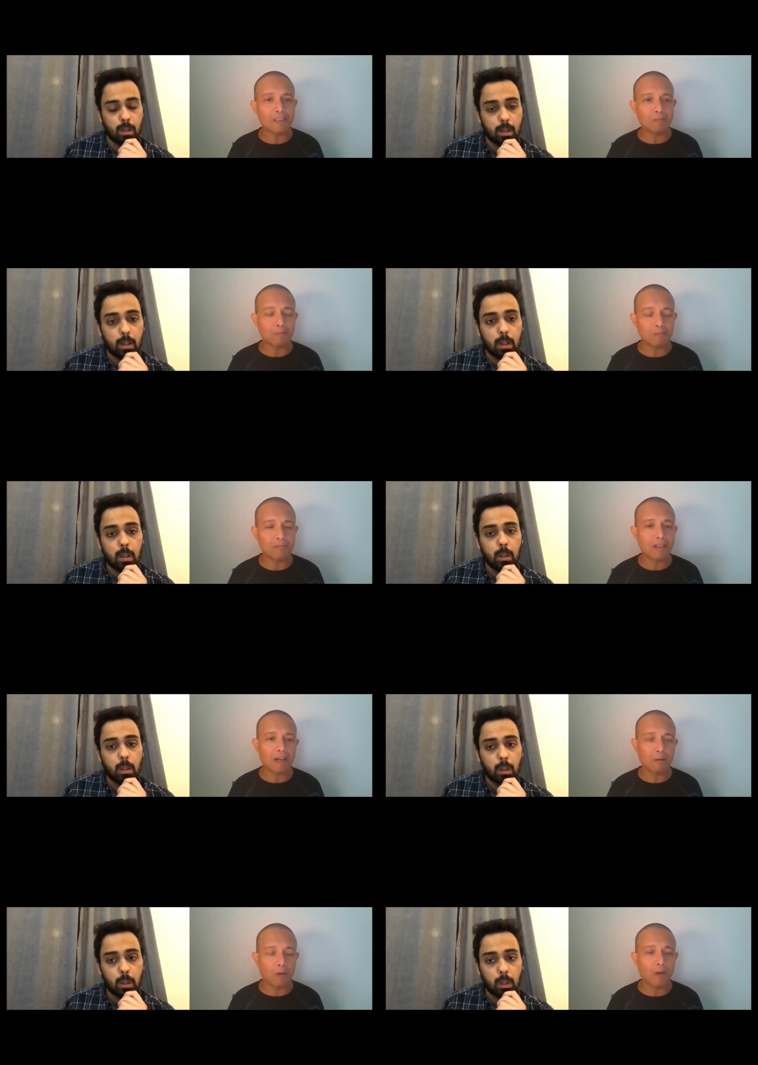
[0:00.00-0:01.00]
Speaker 1: some
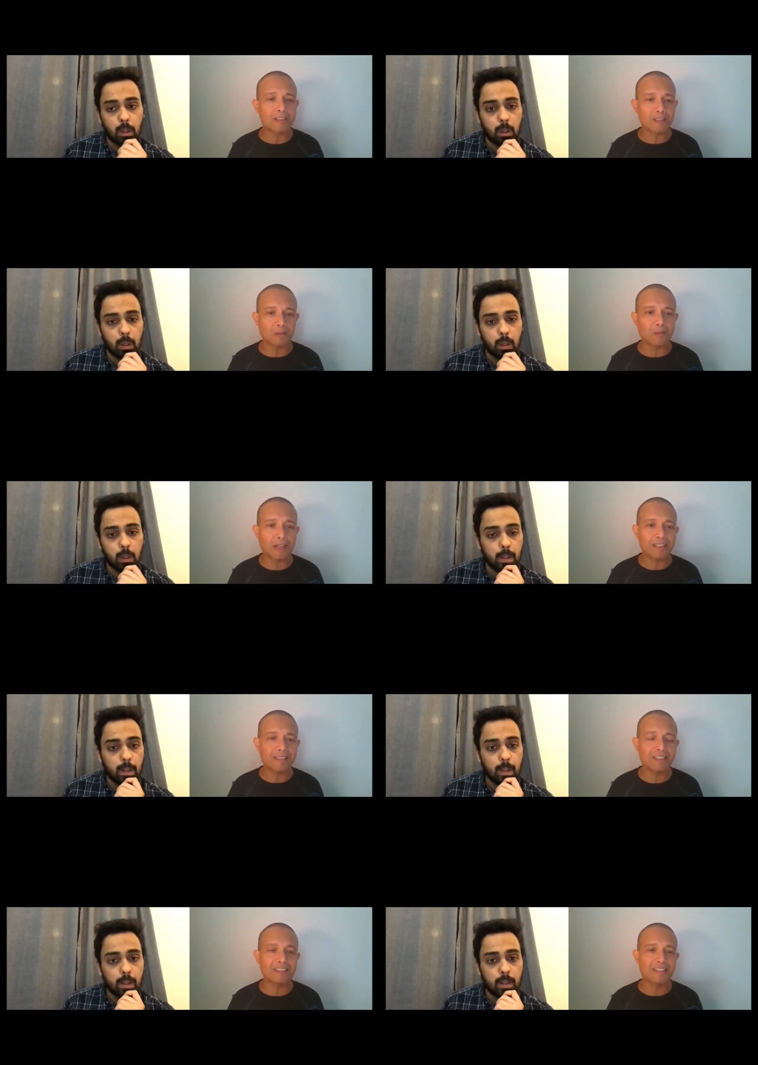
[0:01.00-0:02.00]
awards too,
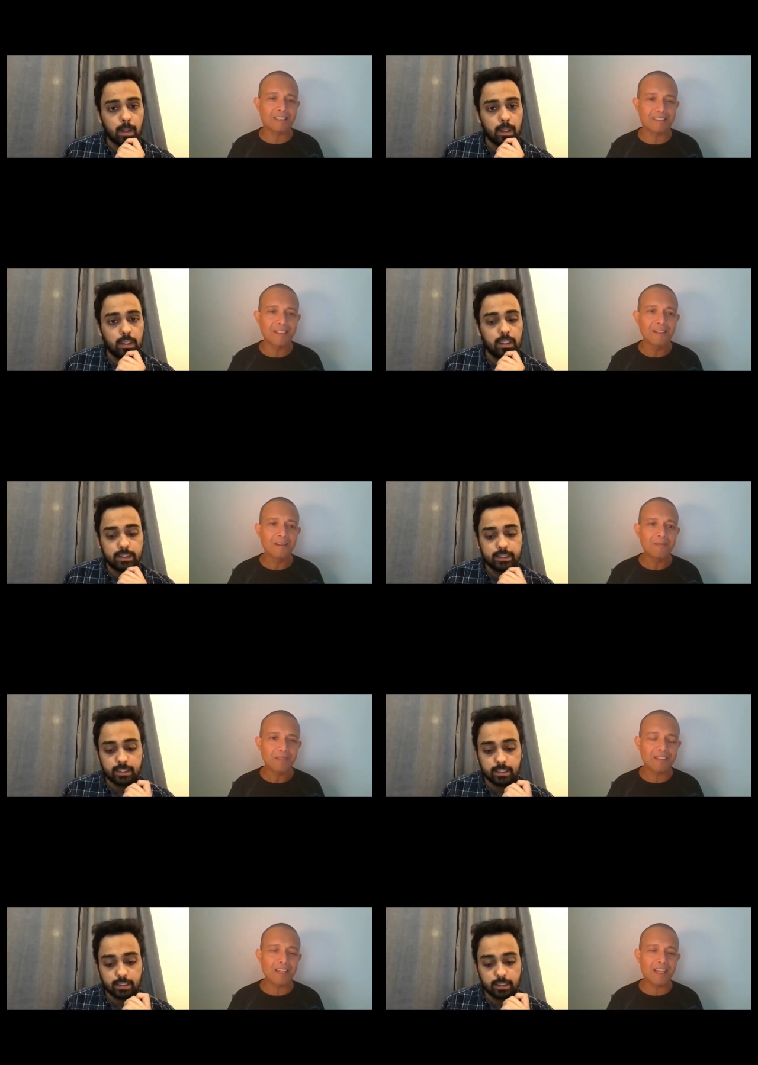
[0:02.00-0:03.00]
right? In this,
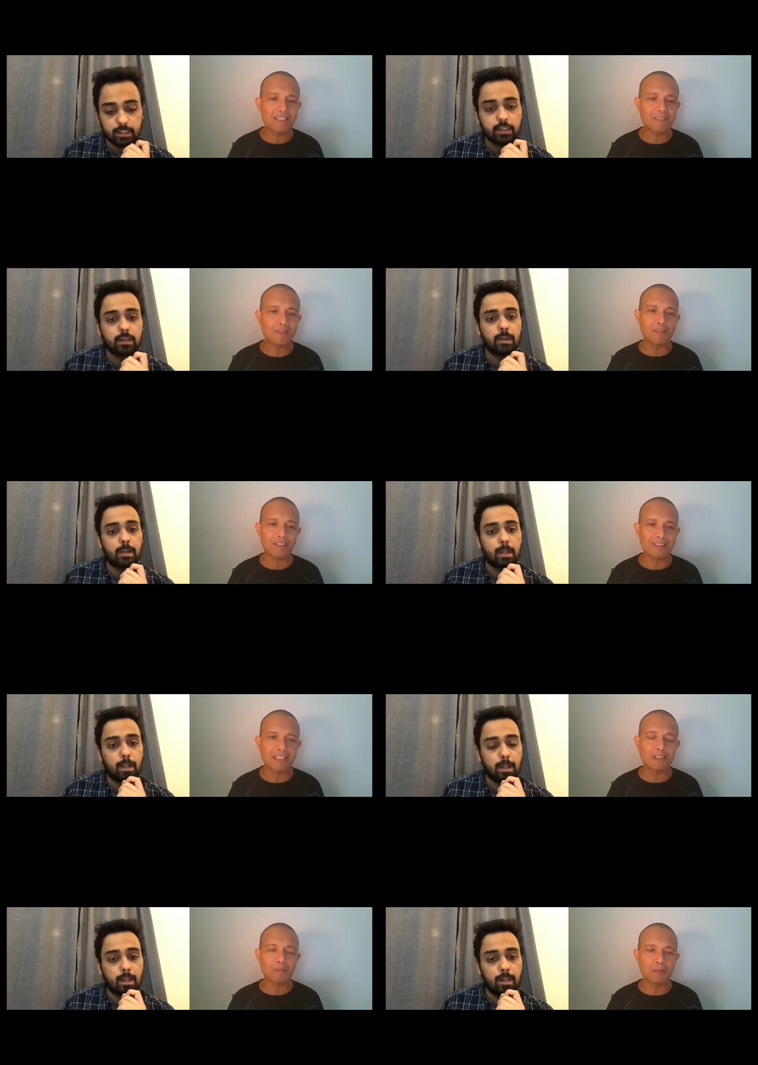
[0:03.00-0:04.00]
in the last few years
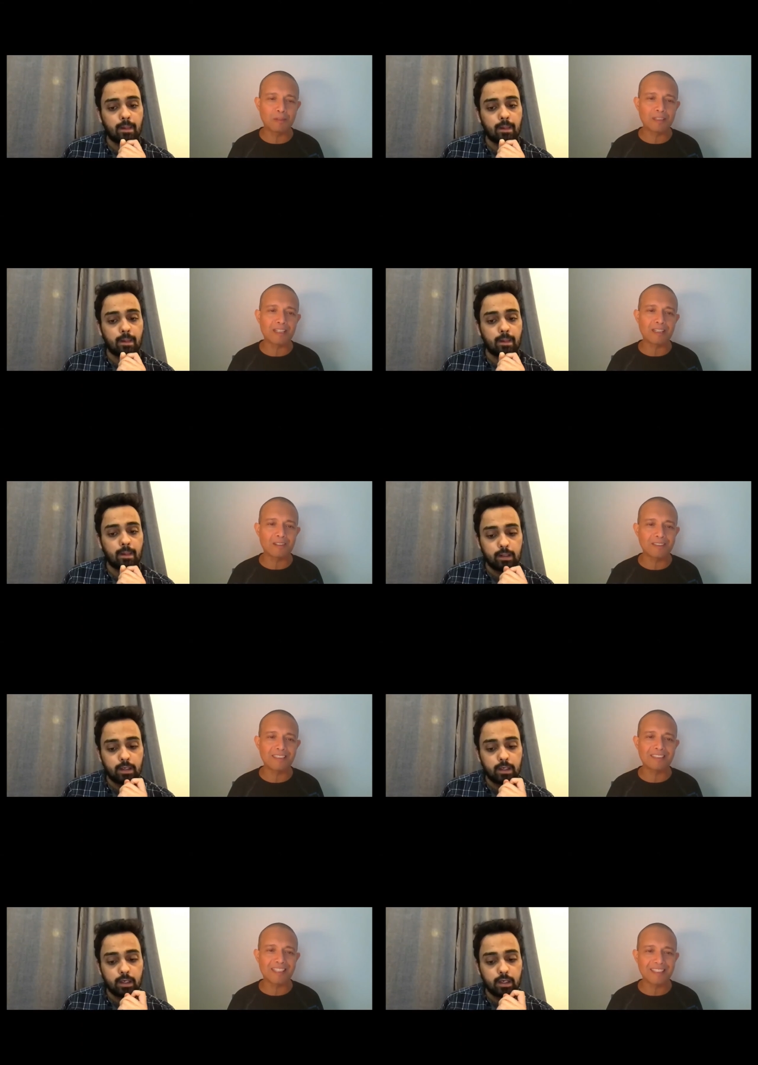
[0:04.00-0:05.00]
that you've been working on
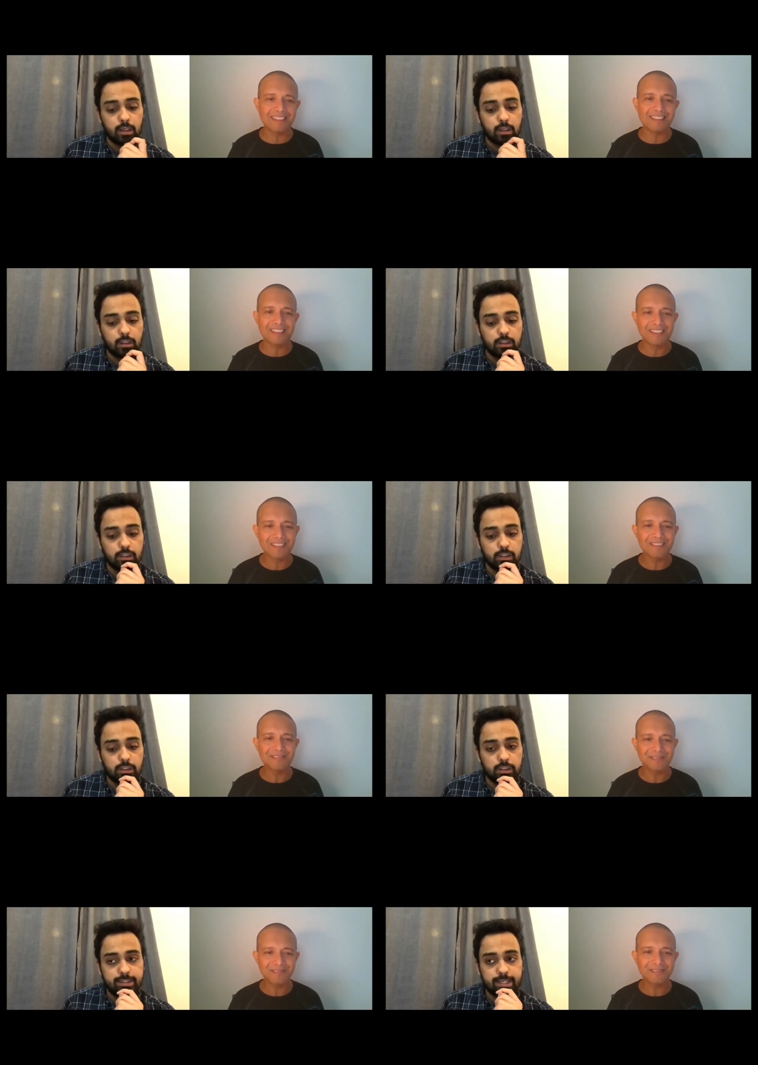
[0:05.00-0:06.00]
these things.
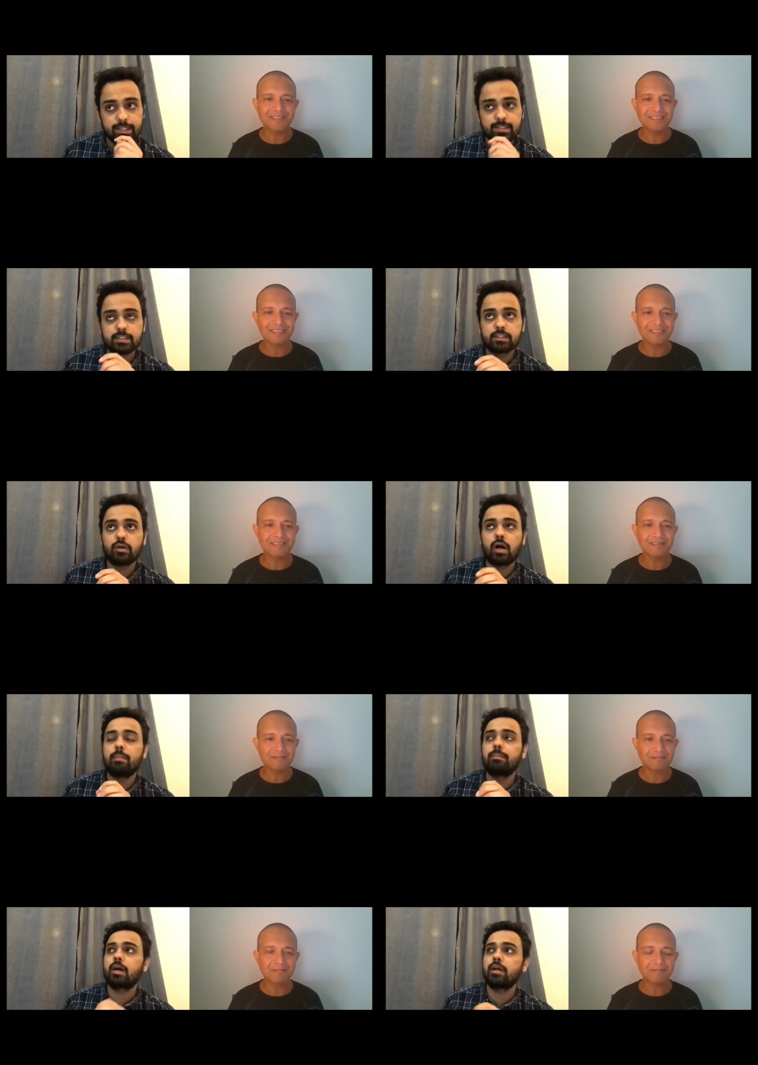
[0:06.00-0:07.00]
Speaker 2: Yes. So
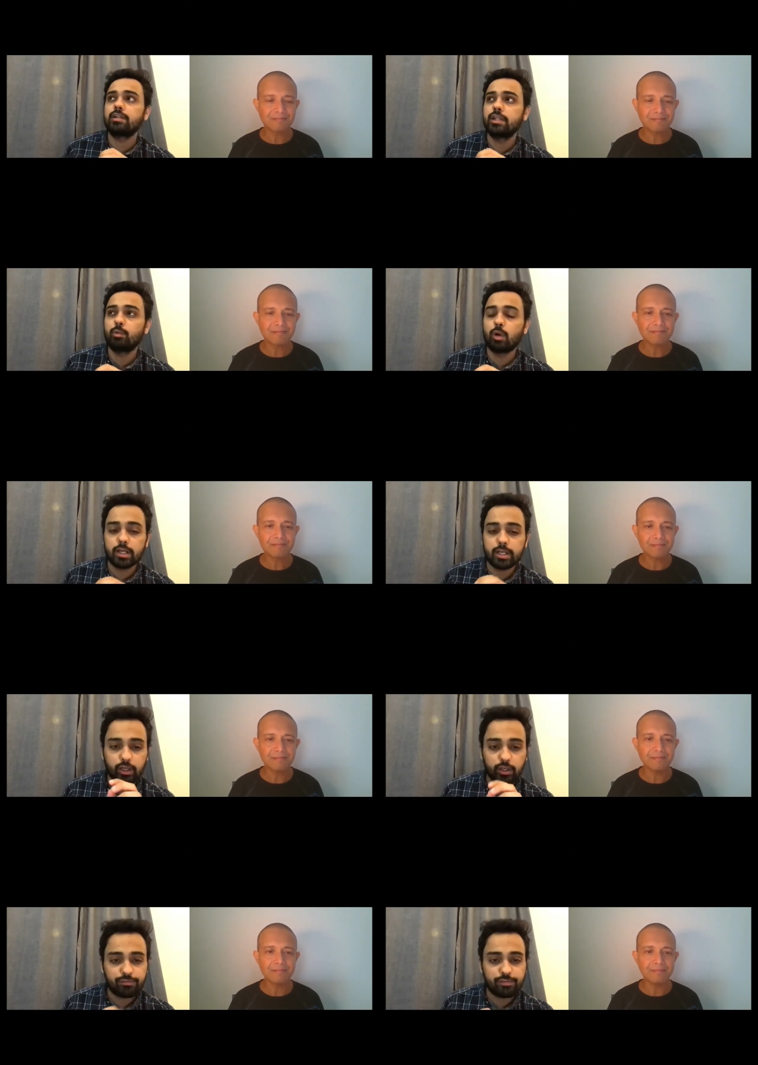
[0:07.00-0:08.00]
I'm currently working on
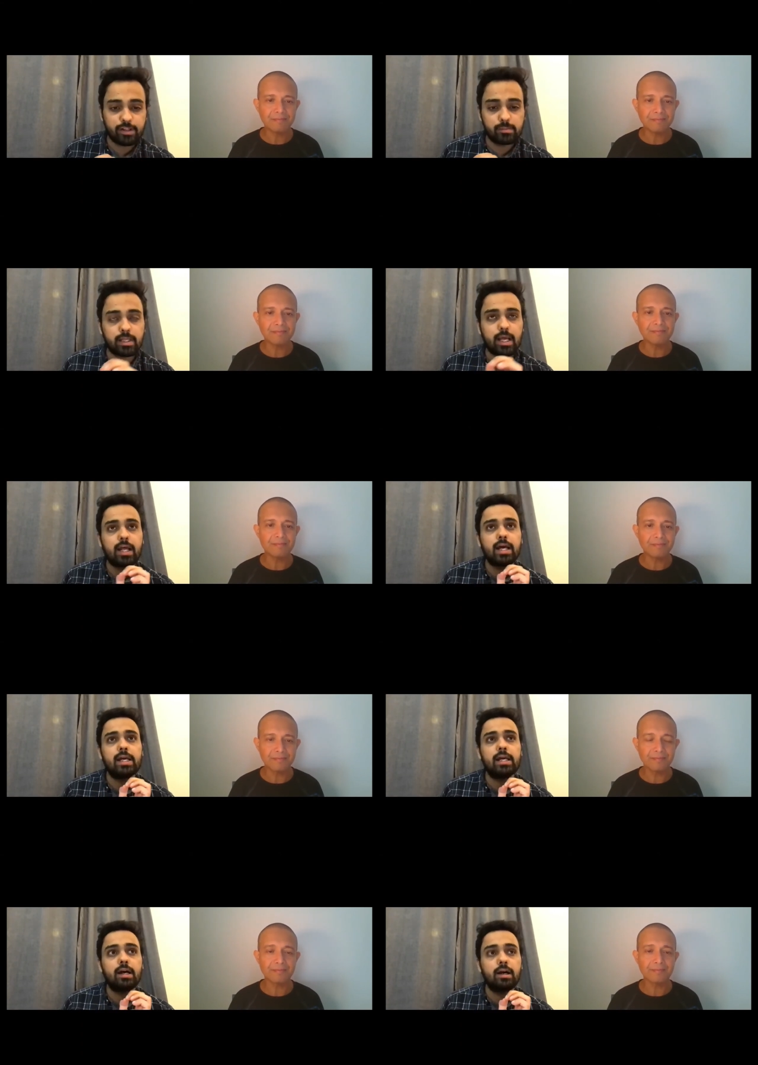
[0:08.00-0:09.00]
a film that I
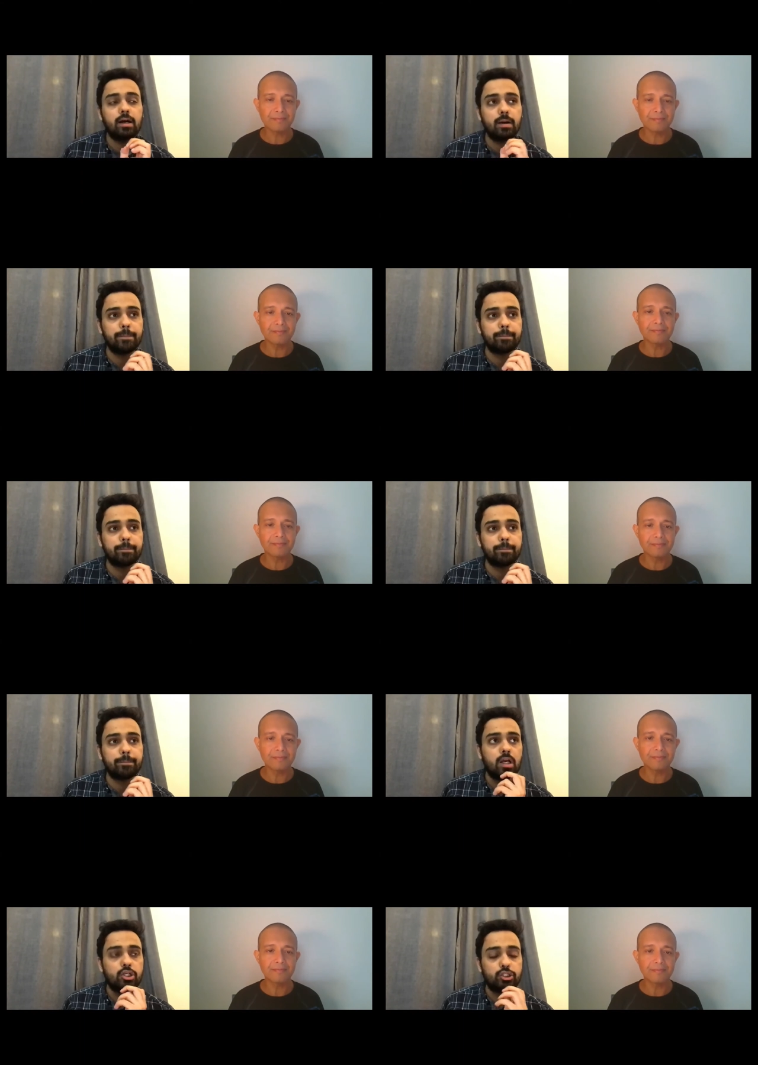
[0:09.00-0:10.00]
um,
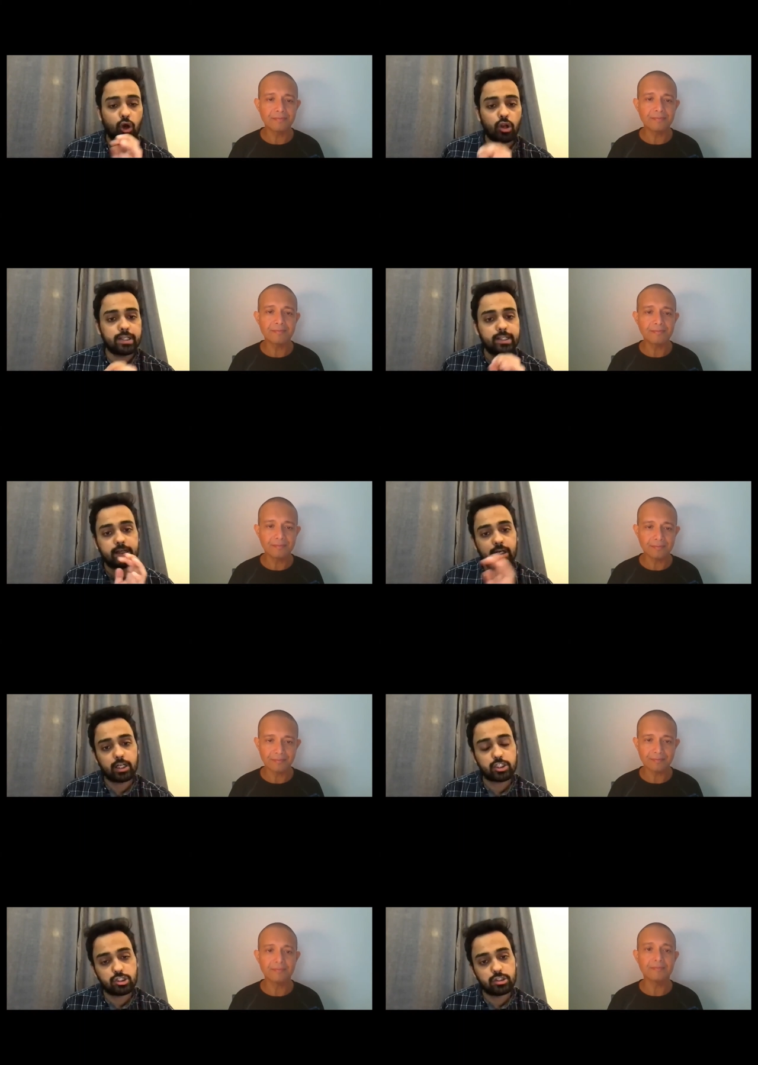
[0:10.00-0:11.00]
shot in
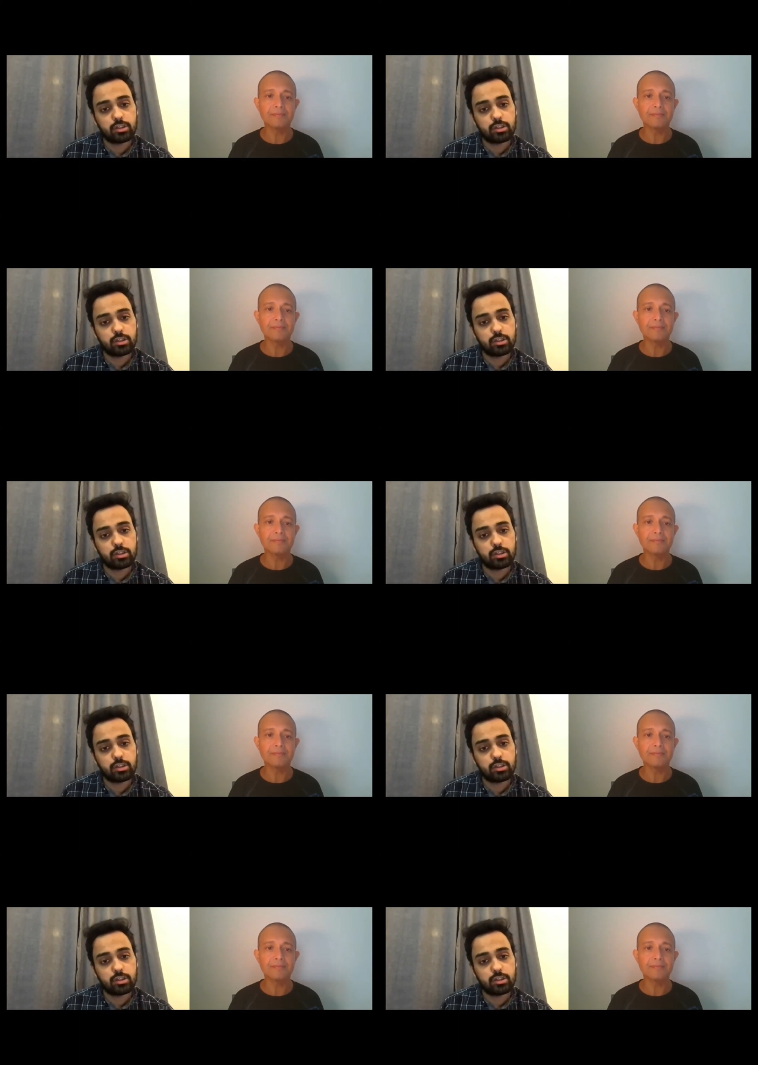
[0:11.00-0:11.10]
Kutch,